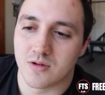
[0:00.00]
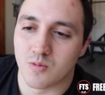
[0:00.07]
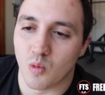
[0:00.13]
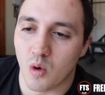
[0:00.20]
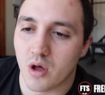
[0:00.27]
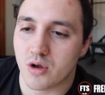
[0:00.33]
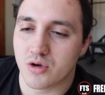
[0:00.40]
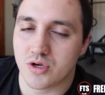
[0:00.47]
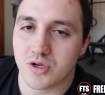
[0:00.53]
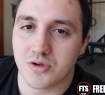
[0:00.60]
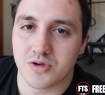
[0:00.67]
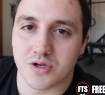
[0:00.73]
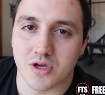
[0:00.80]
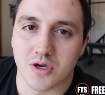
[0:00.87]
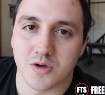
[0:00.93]
1 or
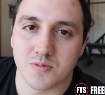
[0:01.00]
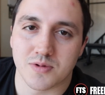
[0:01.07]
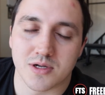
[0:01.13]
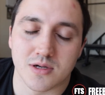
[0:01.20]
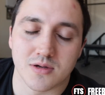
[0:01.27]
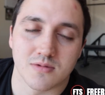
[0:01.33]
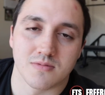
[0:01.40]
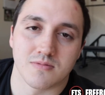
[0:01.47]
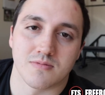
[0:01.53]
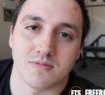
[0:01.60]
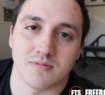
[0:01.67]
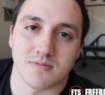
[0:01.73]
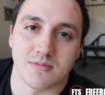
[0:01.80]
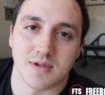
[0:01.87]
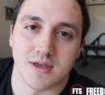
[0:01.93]
2 scoops,
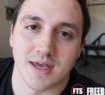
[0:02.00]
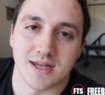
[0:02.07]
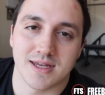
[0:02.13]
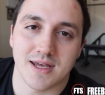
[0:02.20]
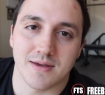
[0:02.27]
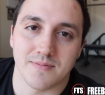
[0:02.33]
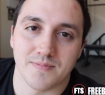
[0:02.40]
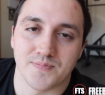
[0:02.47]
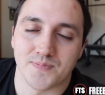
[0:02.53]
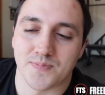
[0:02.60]
and that's it.